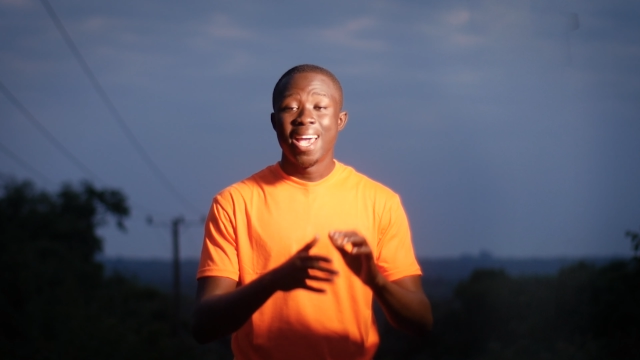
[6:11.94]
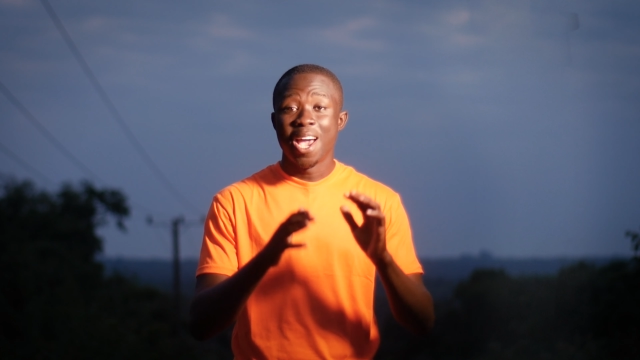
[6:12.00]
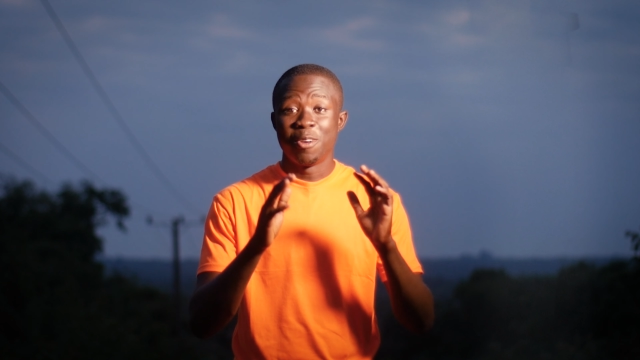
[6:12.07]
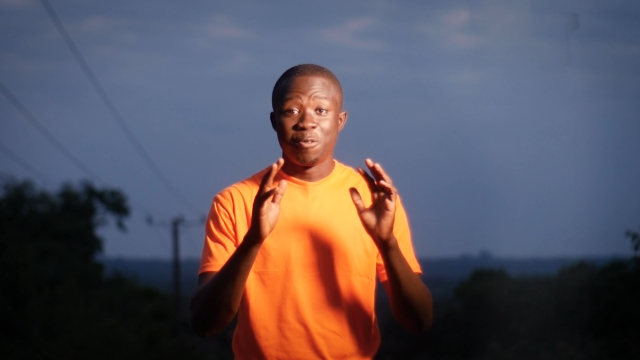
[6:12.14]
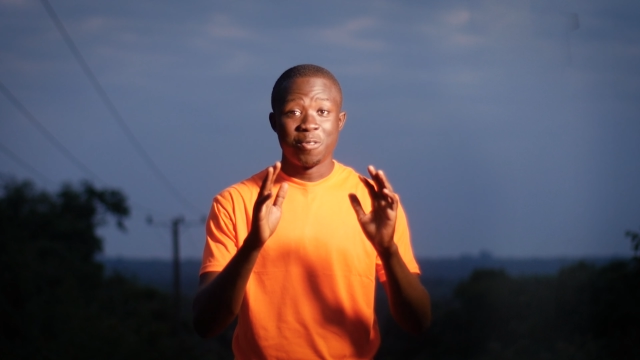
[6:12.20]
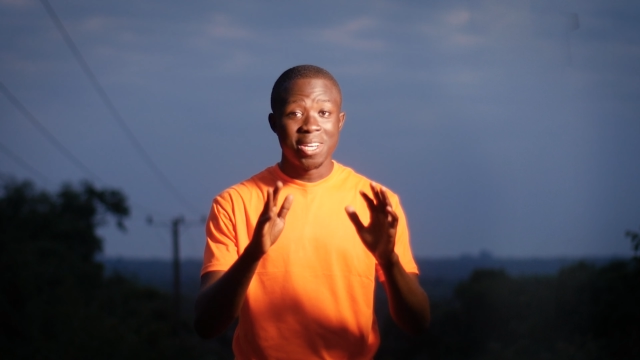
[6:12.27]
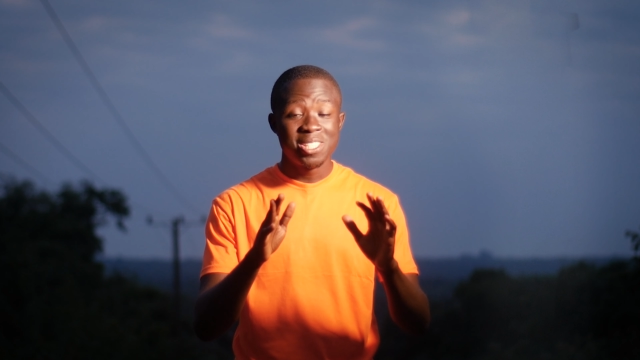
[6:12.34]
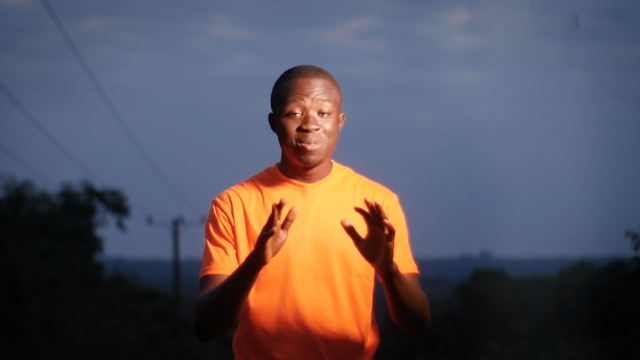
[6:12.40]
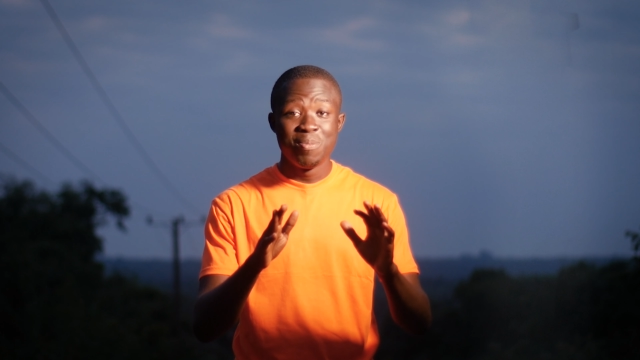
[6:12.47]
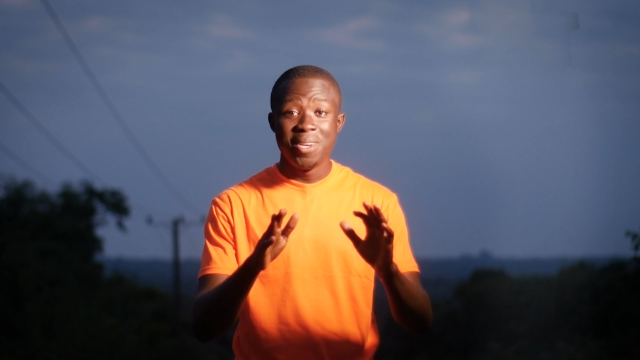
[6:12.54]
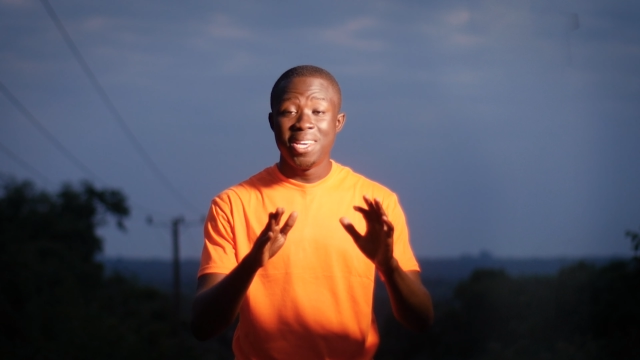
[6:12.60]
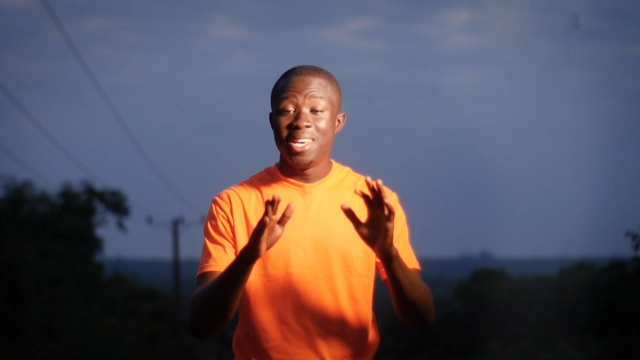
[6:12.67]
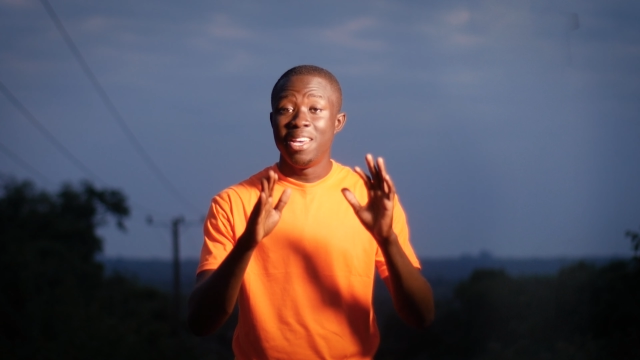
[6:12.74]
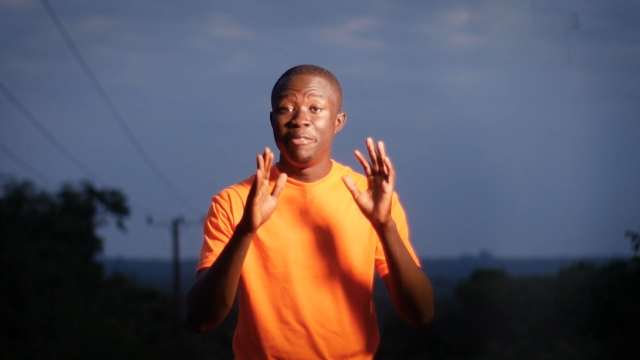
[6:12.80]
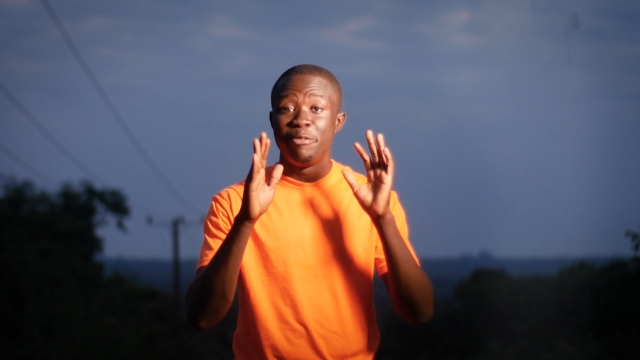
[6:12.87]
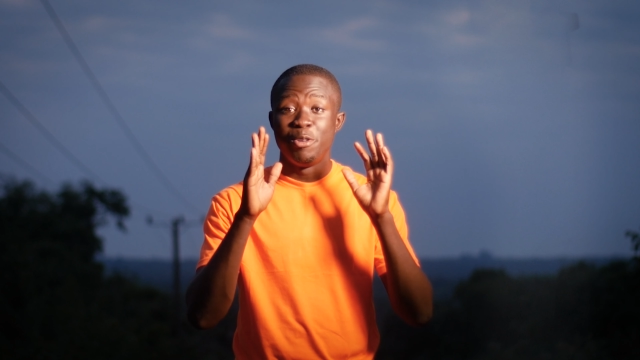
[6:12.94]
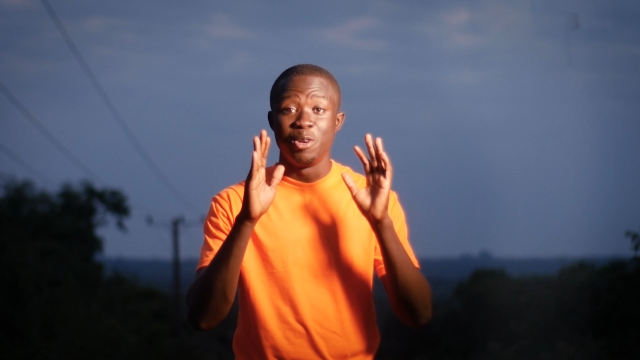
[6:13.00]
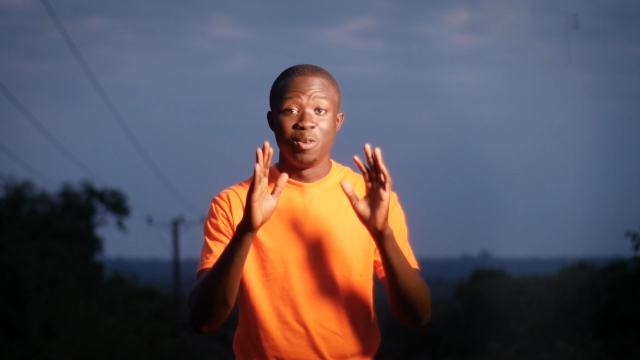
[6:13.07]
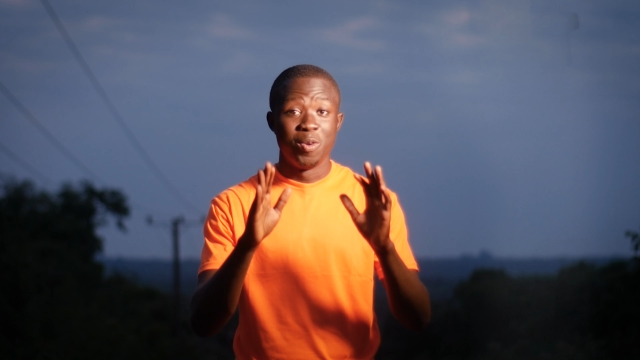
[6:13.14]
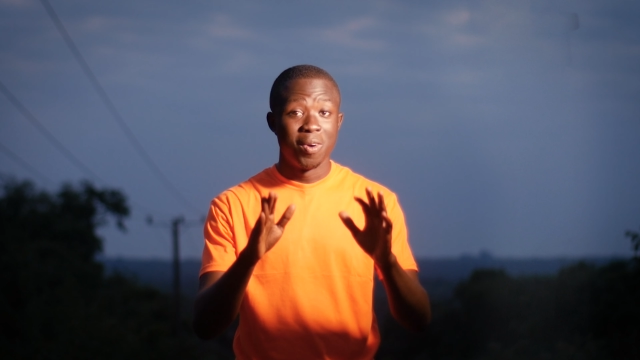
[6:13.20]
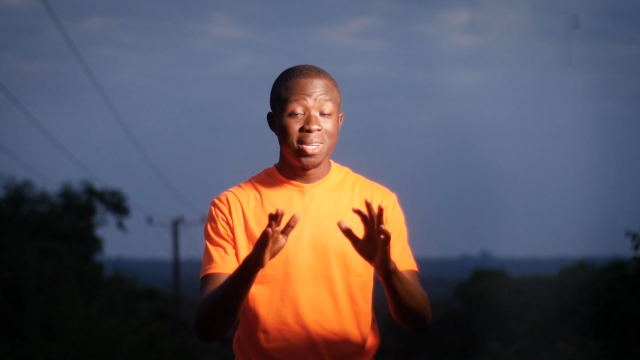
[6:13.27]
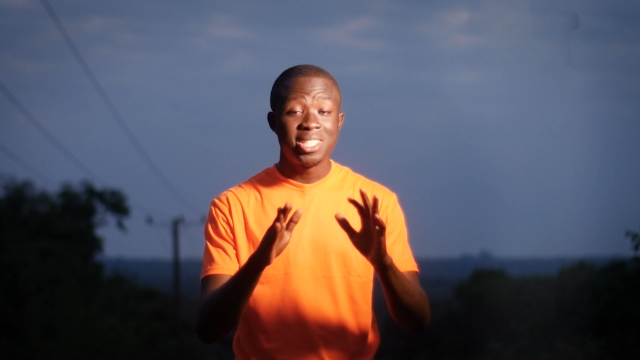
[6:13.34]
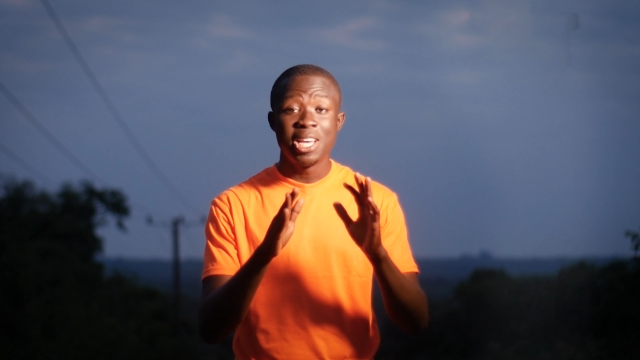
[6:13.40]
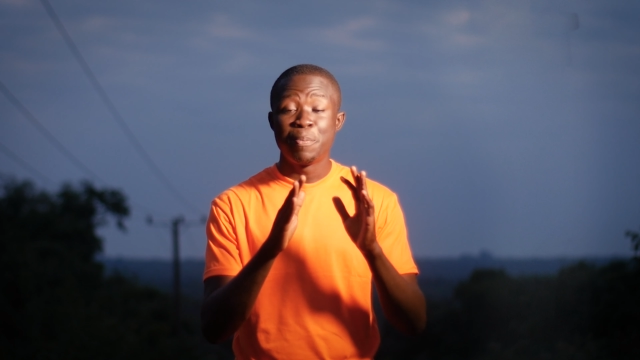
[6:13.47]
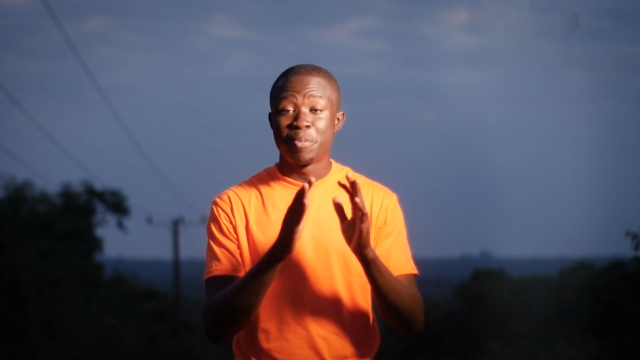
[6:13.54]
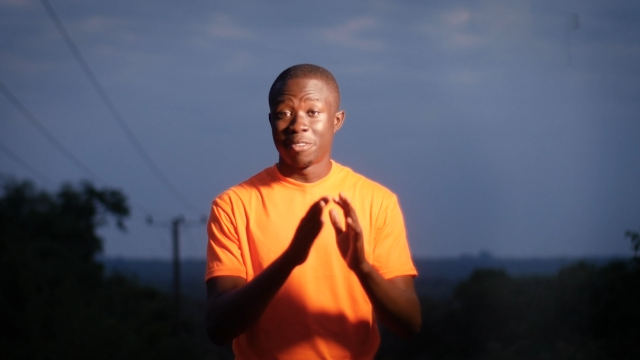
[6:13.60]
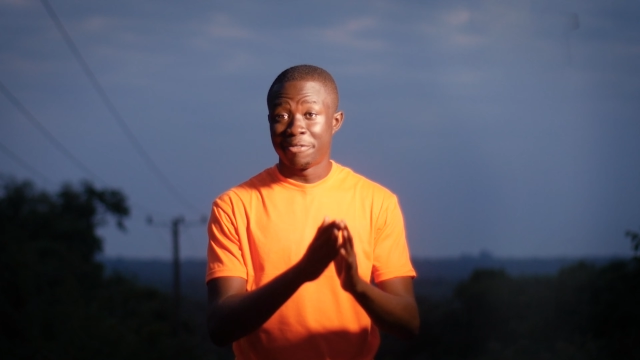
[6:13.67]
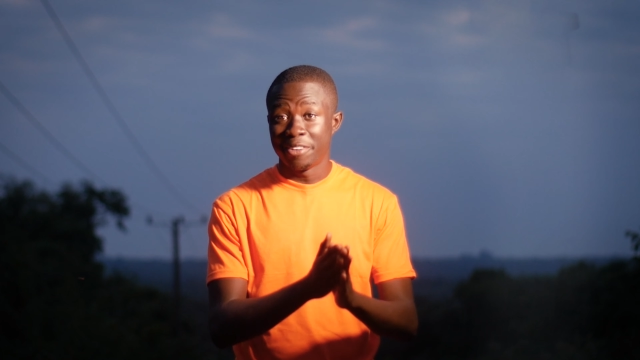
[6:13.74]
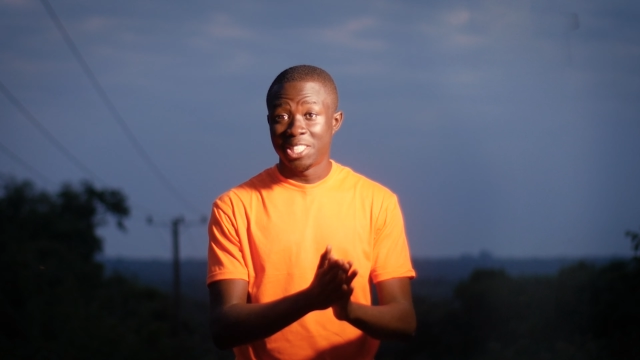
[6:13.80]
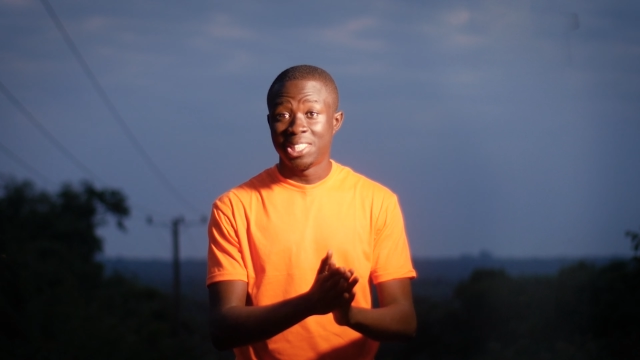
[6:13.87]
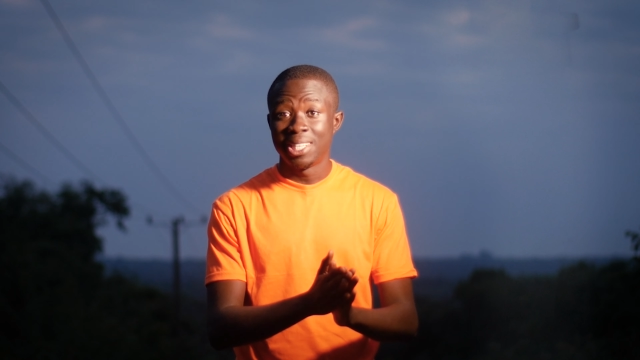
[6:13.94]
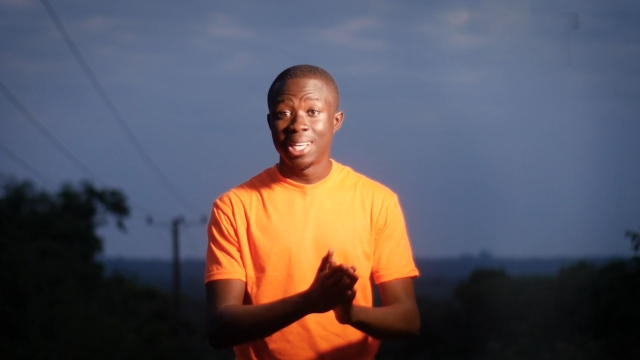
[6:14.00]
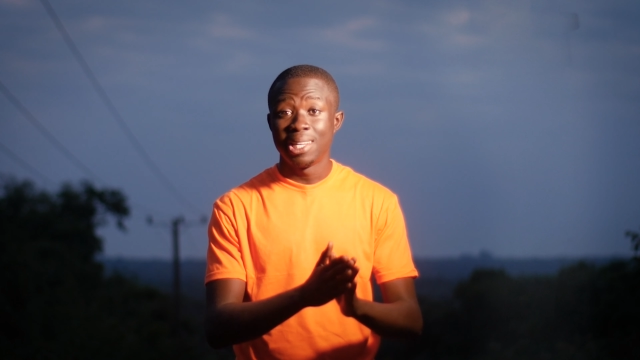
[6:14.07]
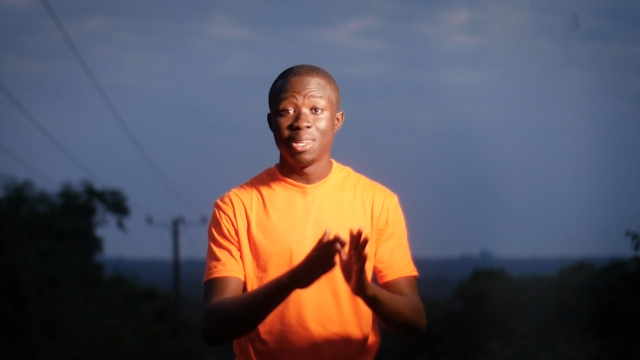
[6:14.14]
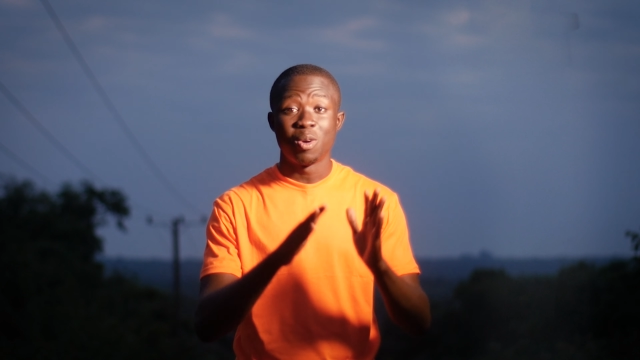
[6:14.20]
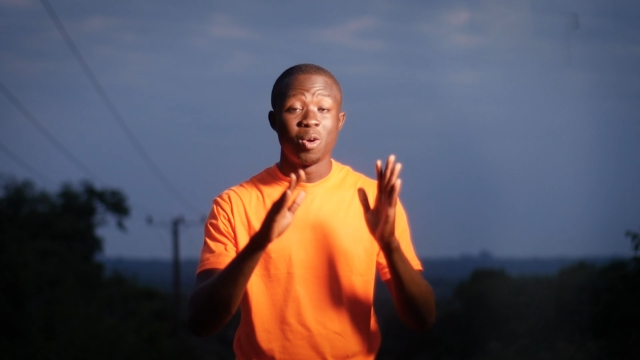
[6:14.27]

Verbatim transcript: and trust me, if you're not a professional